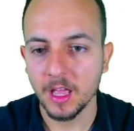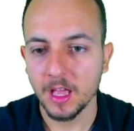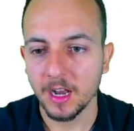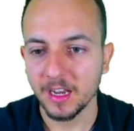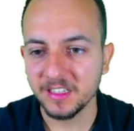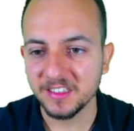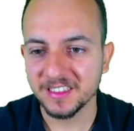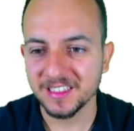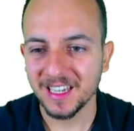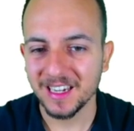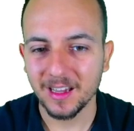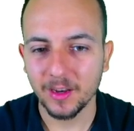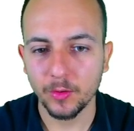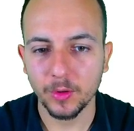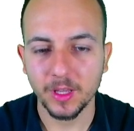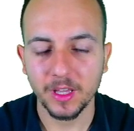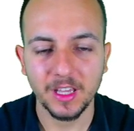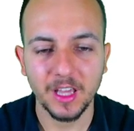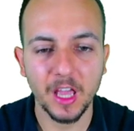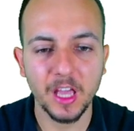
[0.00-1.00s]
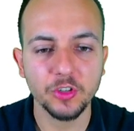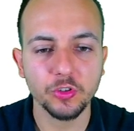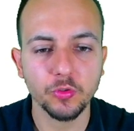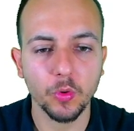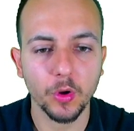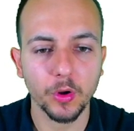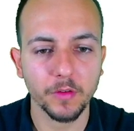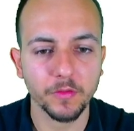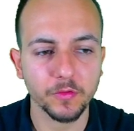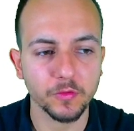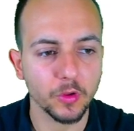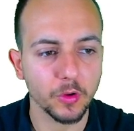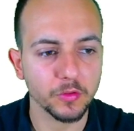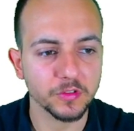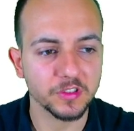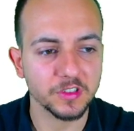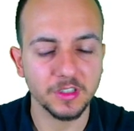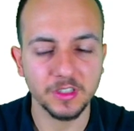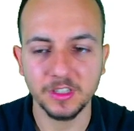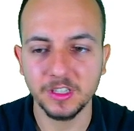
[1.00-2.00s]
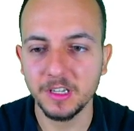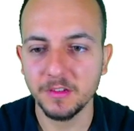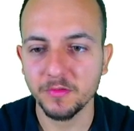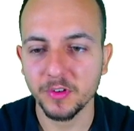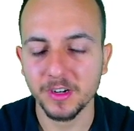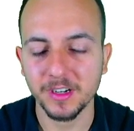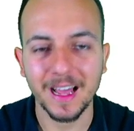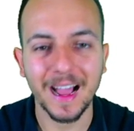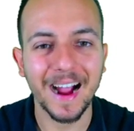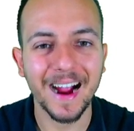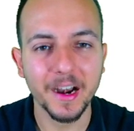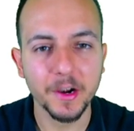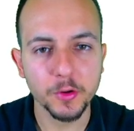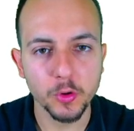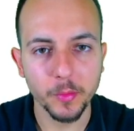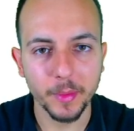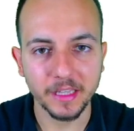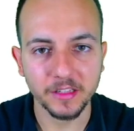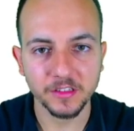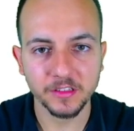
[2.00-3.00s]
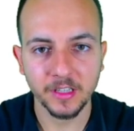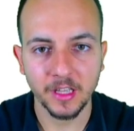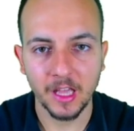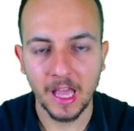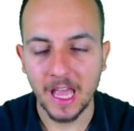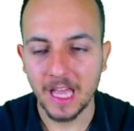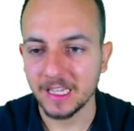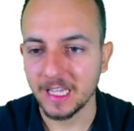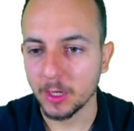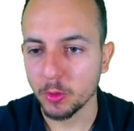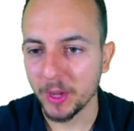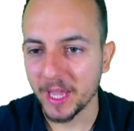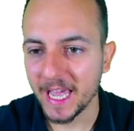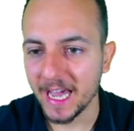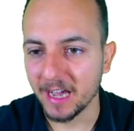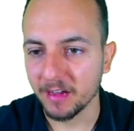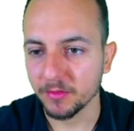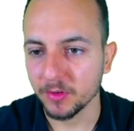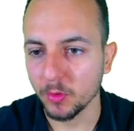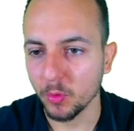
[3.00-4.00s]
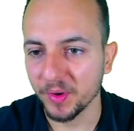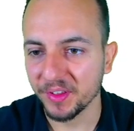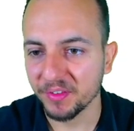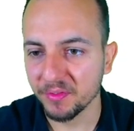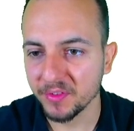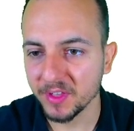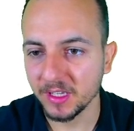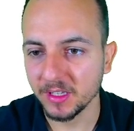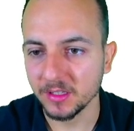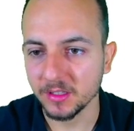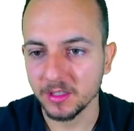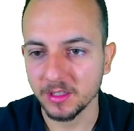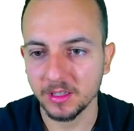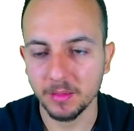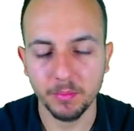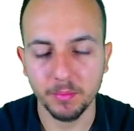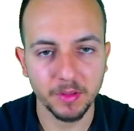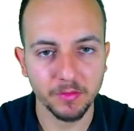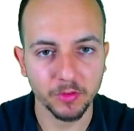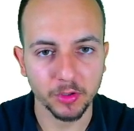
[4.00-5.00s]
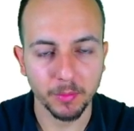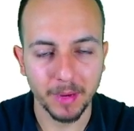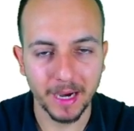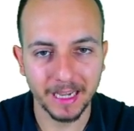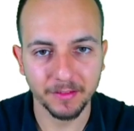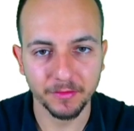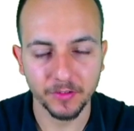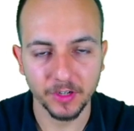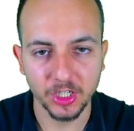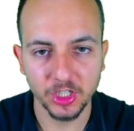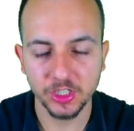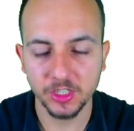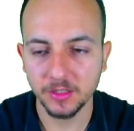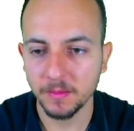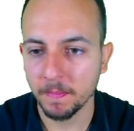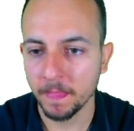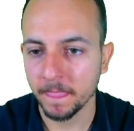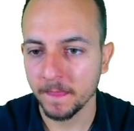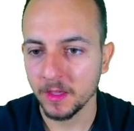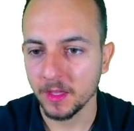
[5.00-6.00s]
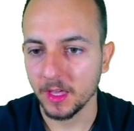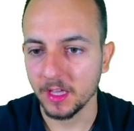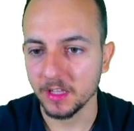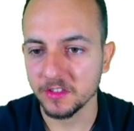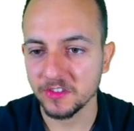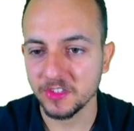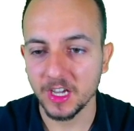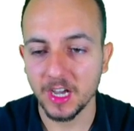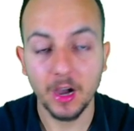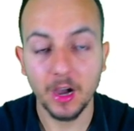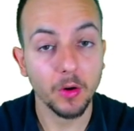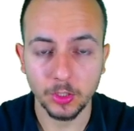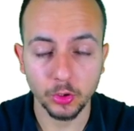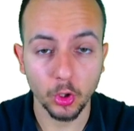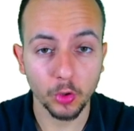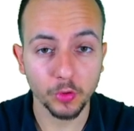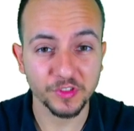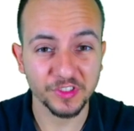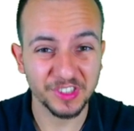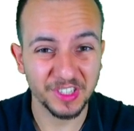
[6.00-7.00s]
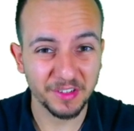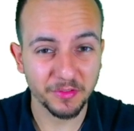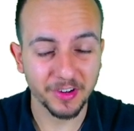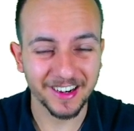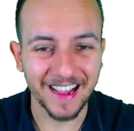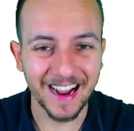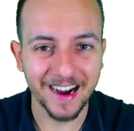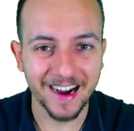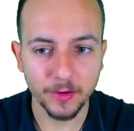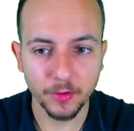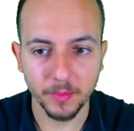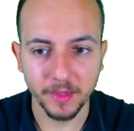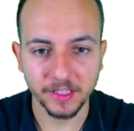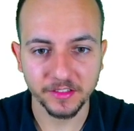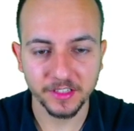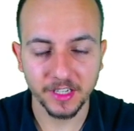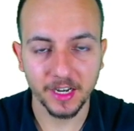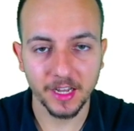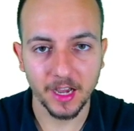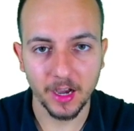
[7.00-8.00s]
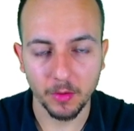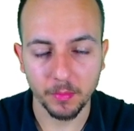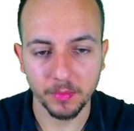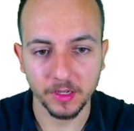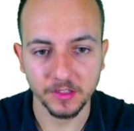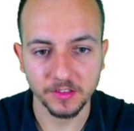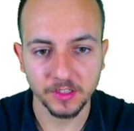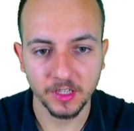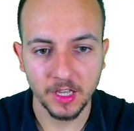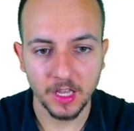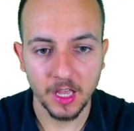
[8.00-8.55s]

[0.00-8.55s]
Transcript: Let's take a look in each one of those different arguments that we have within the pivot by function and see how those different arguments can help us.